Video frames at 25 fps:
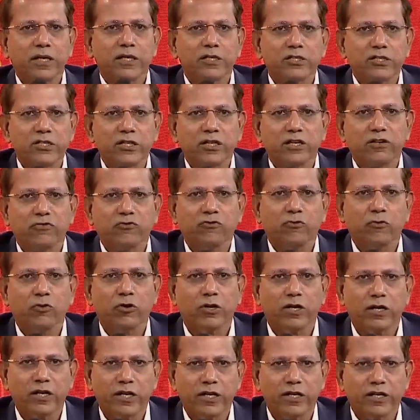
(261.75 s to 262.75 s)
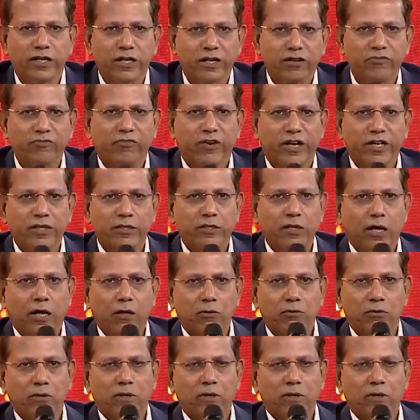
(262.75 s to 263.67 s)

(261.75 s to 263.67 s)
a tier 4 or a tier 5 town.